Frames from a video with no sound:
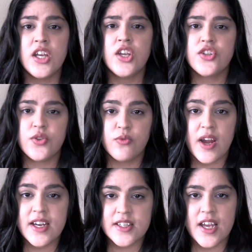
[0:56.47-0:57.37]
to
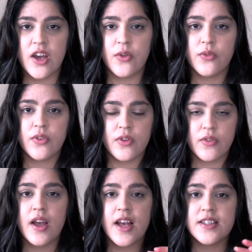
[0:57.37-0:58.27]
write down
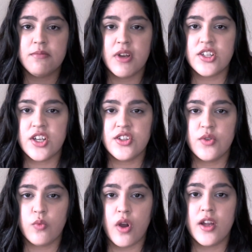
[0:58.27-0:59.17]
as much as you
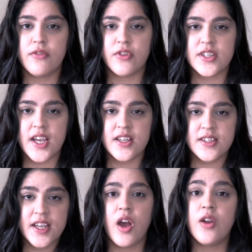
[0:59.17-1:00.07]
want for
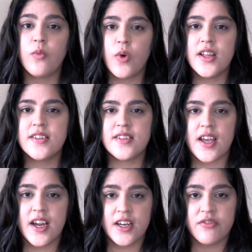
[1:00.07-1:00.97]
testing on one
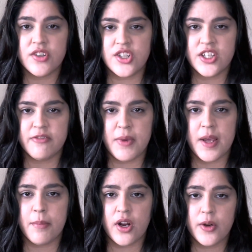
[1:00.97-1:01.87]
side of a sheet of
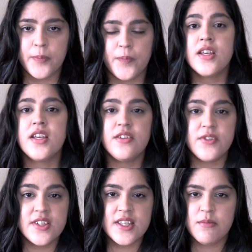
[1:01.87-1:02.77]
paper. If you
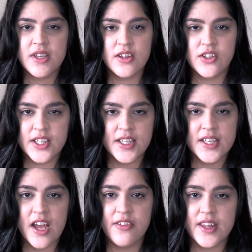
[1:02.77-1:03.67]
see me looking
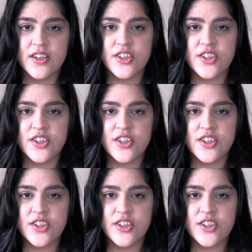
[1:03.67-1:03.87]
down, that's